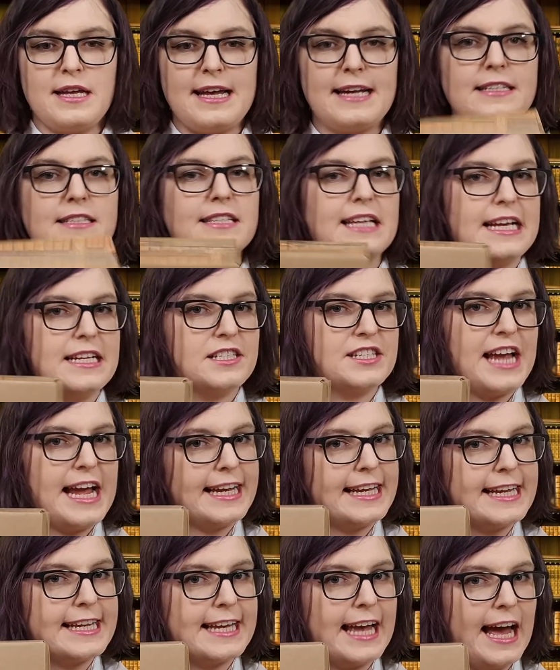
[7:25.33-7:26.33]
It says
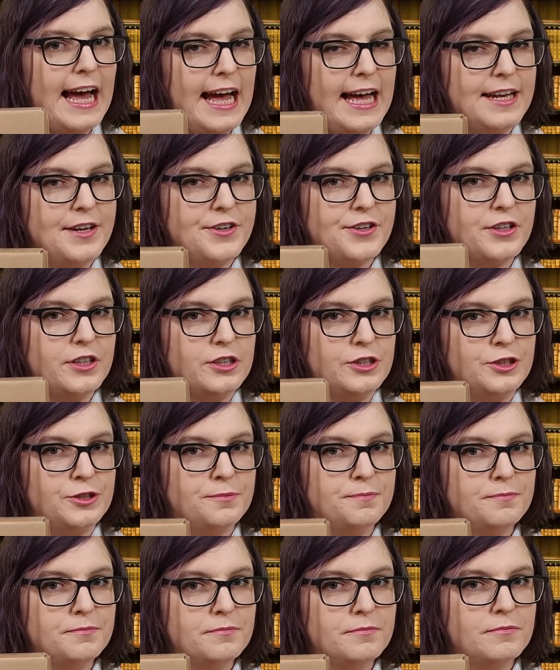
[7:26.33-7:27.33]
Yankee
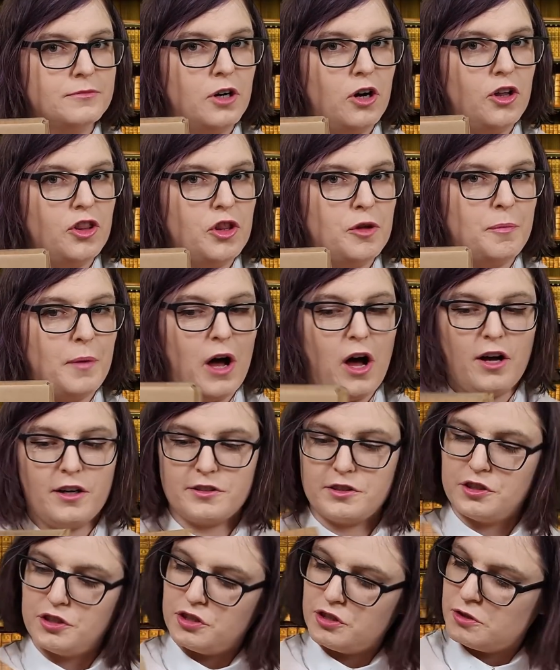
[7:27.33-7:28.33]
Candle on the
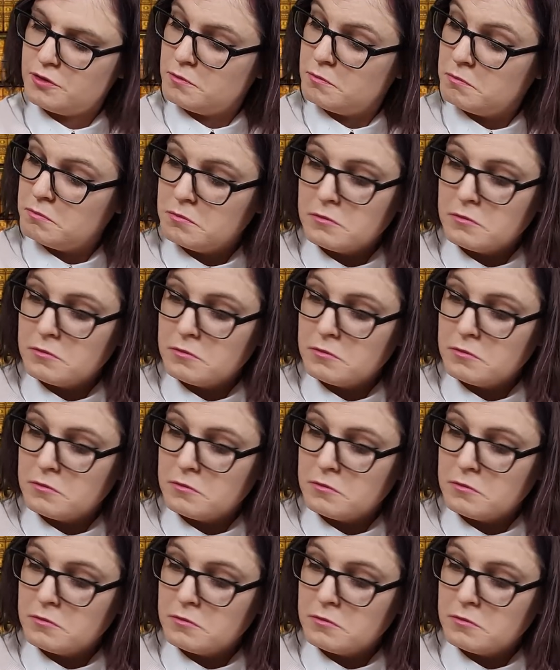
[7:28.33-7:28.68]
box.